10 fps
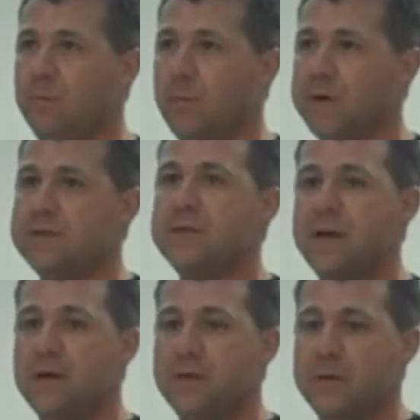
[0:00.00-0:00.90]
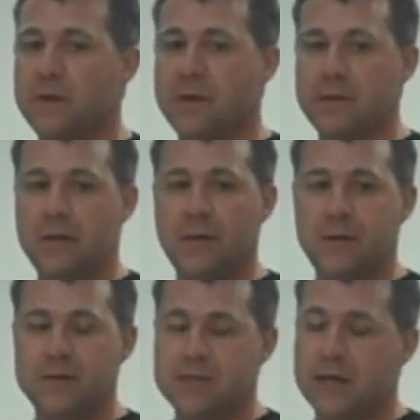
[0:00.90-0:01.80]
what's there on the
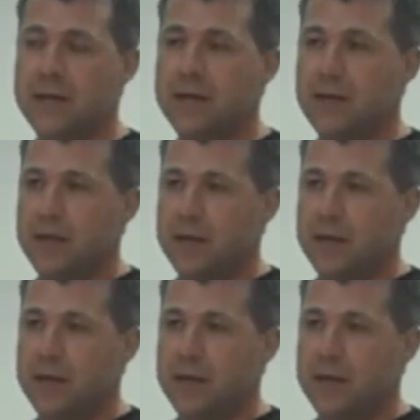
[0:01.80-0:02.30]
site,